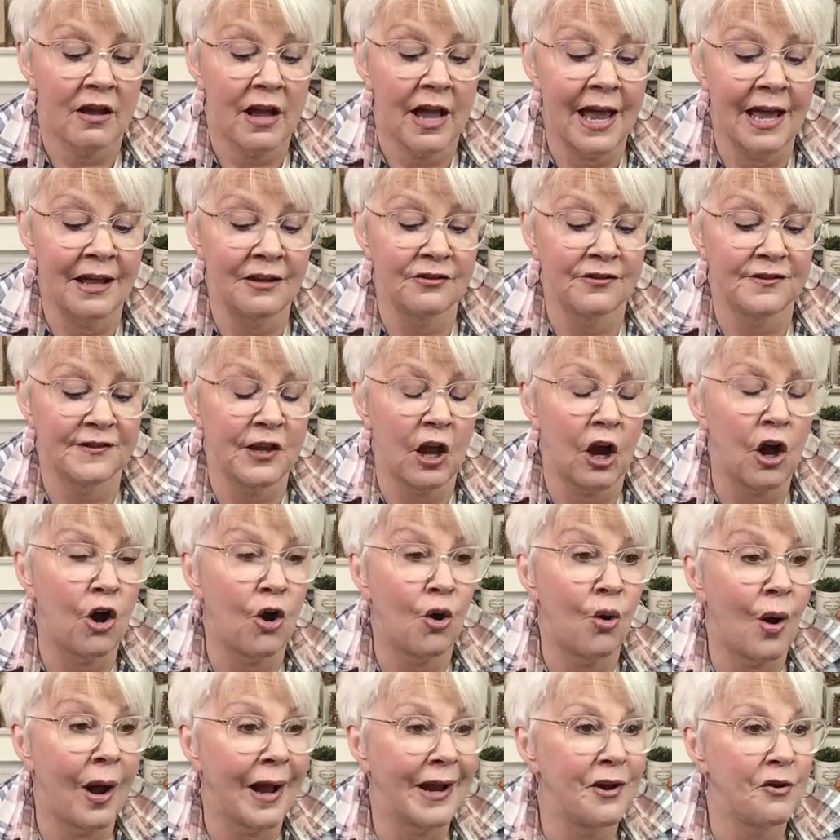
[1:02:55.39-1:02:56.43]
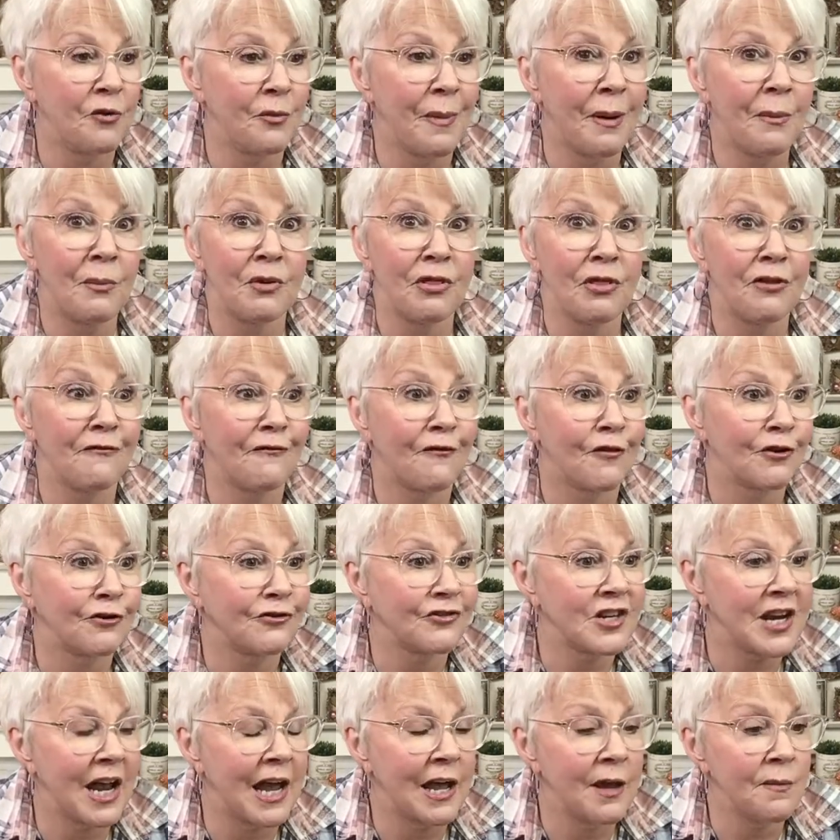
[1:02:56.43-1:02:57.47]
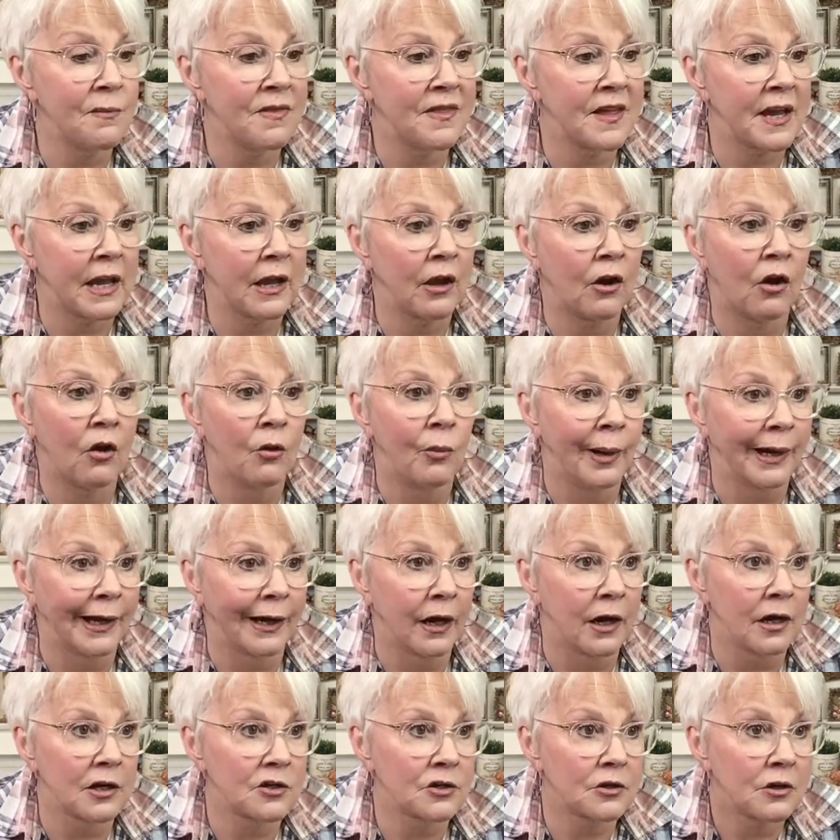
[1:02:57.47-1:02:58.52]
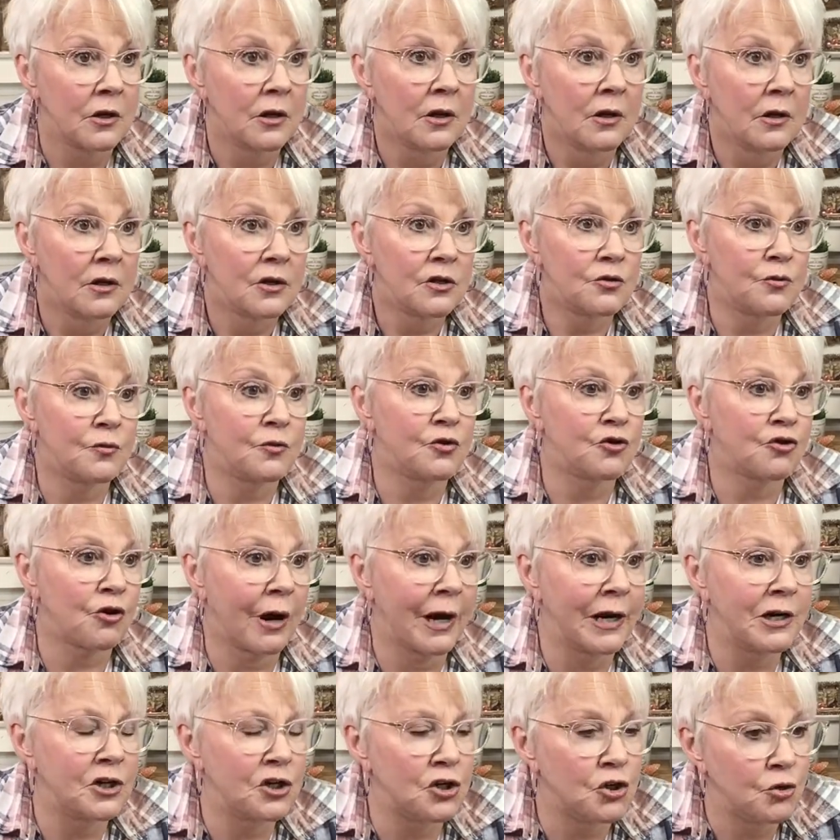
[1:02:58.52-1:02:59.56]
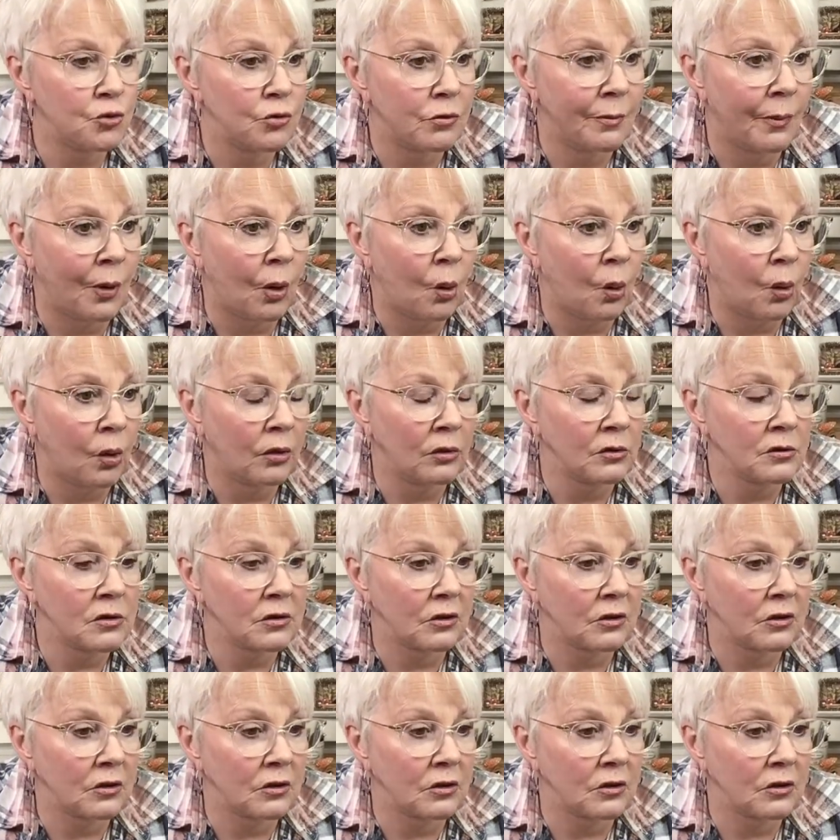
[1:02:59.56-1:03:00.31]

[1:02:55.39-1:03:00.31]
And so I can remember the first time thinking, oh my gosh, trying to do a mold,